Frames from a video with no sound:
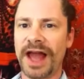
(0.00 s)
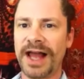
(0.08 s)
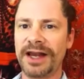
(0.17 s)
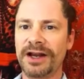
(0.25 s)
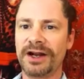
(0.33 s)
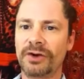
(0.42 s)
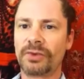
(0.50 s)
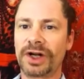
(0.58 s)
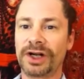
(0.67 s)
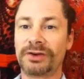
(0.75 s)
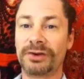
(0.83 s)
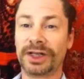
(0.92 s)
that, we're
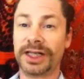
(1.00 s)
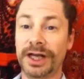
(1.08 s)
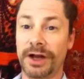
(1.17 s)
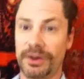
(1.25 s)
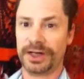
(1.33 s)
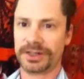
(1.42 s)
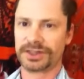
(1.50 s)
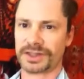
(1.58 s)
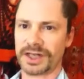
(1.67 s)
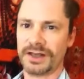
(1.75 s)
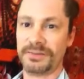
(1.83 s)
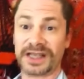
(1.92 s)
going to really notice
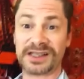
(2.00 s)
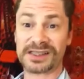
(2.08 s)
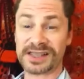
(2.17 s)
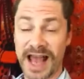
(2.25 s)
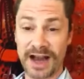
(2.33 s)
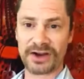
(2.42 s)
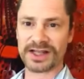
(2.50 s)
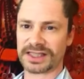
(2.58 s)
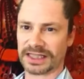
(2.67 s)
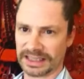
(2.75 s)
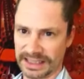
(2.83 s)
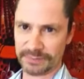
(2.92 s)
because Saturn is
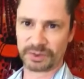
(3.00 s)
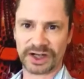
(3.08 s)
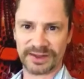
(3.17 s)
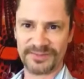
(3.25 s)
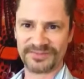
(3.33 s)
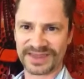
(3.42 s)
in Libra.